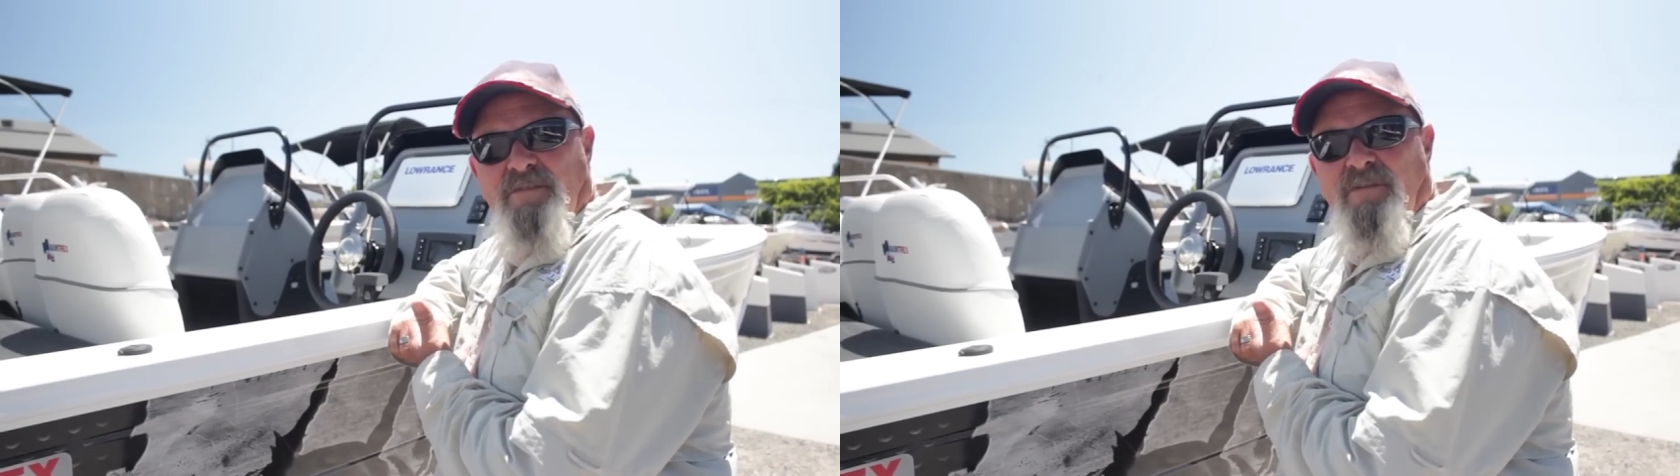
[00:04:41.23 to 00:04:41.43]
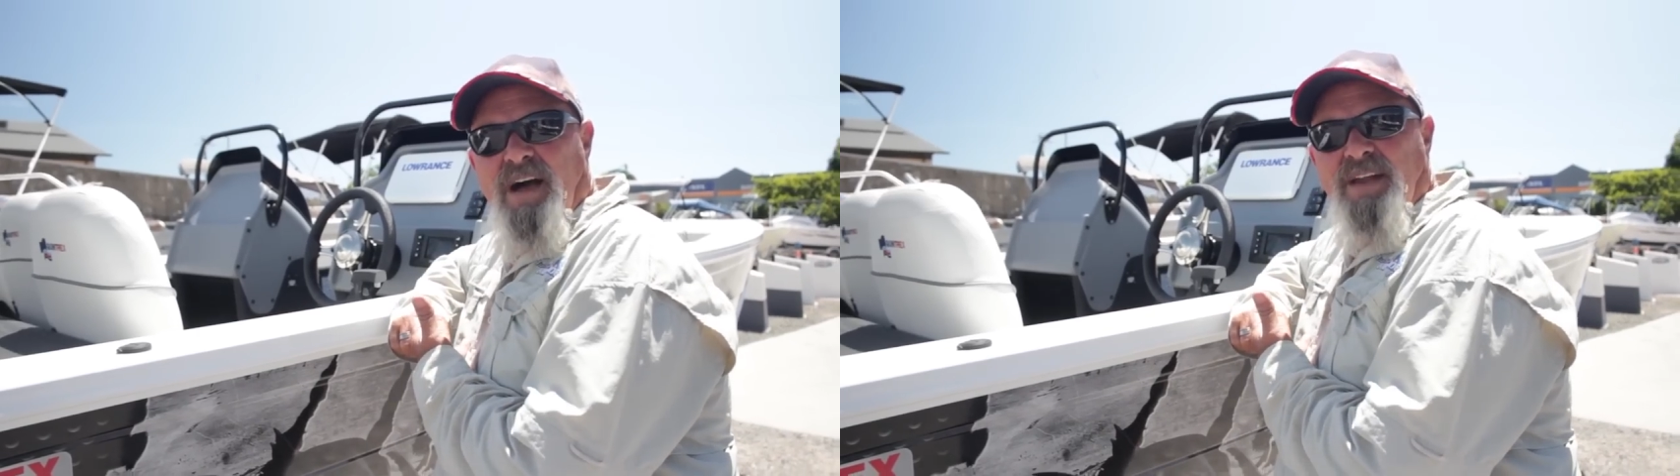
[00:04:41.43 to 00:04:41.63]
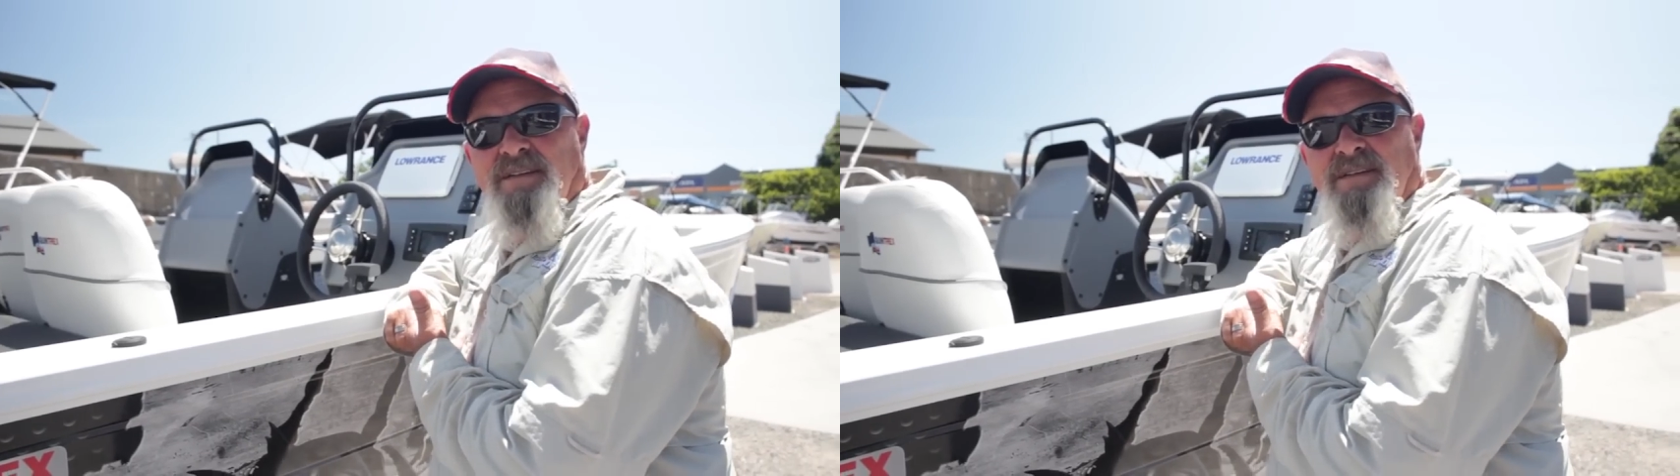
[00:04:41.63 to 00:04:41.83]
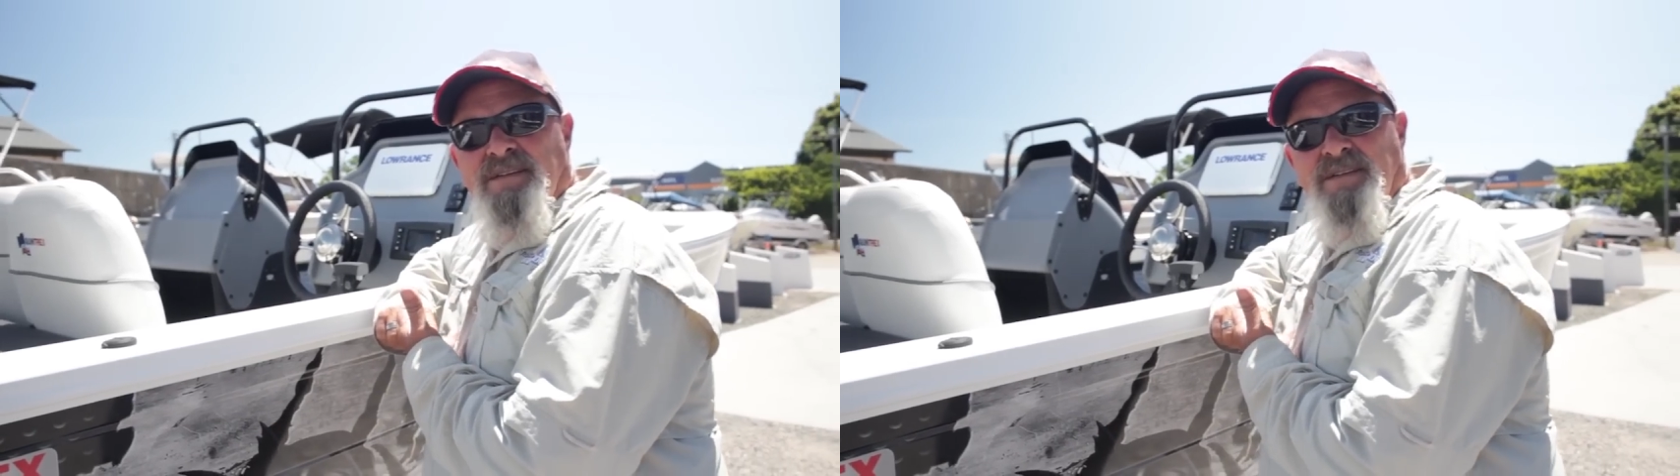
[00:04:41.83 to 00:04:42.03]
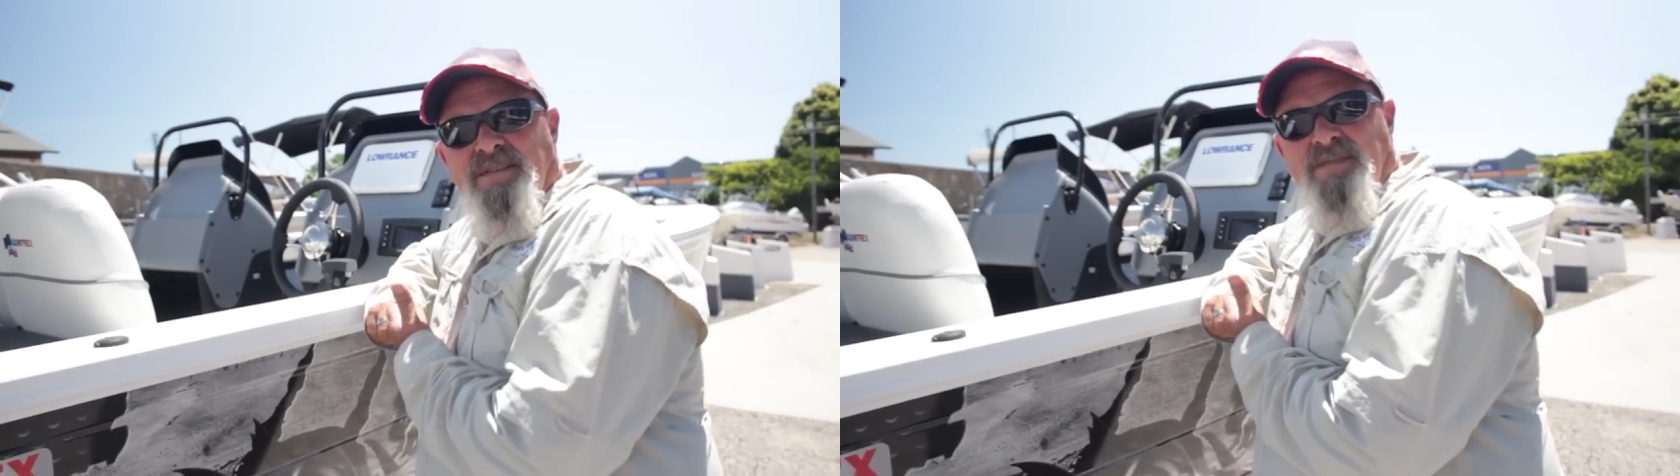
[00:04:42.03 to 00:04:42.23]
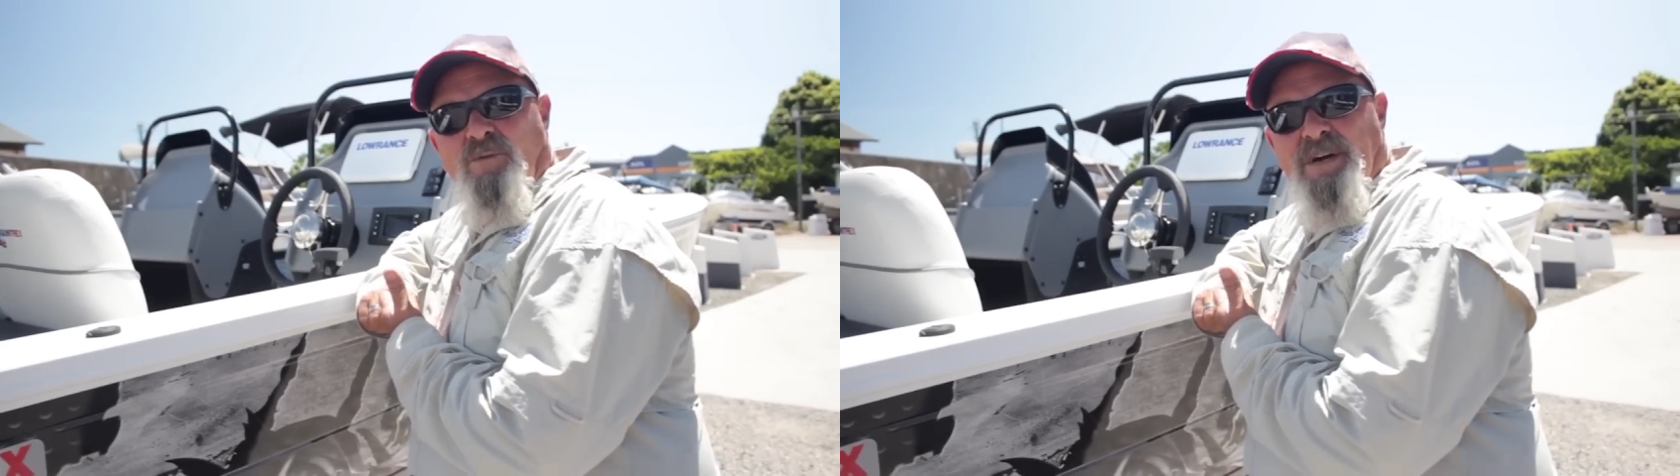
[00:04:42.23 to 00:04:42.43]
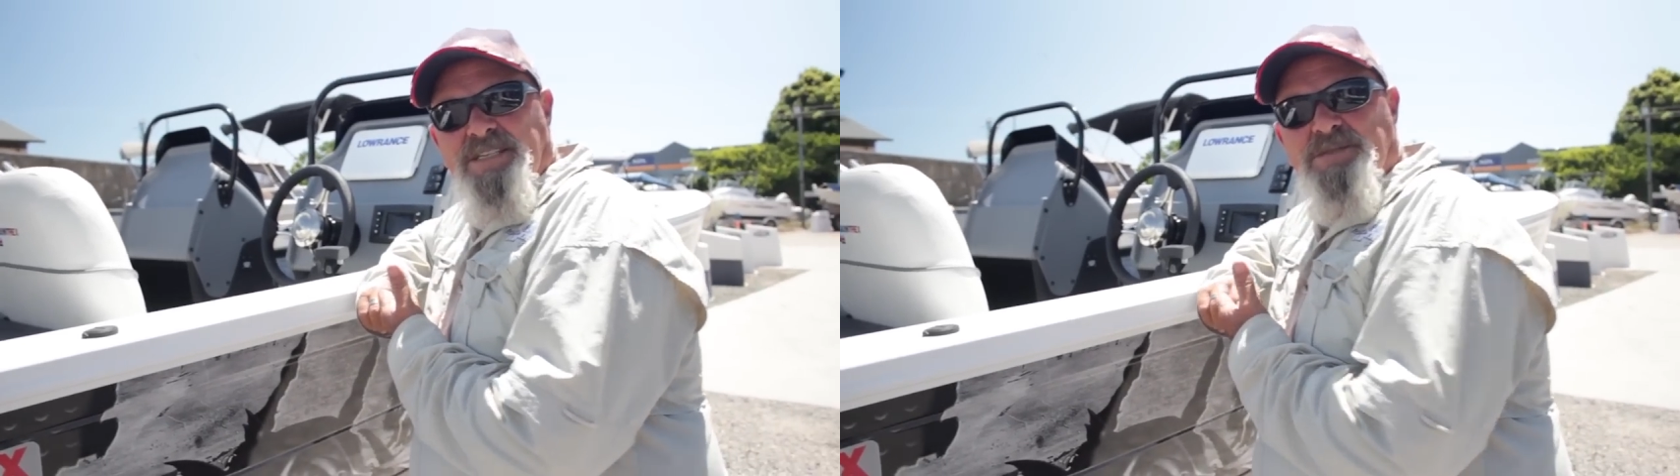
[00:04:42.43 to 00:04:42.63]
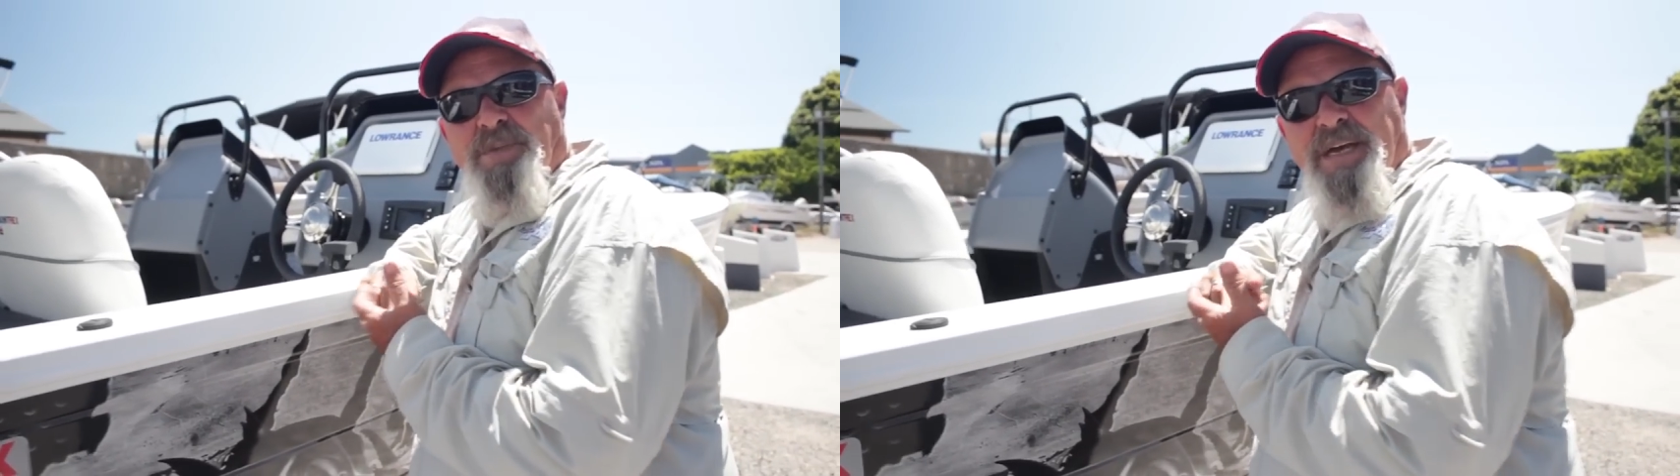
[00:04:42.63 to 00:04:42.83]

run. Well, where look,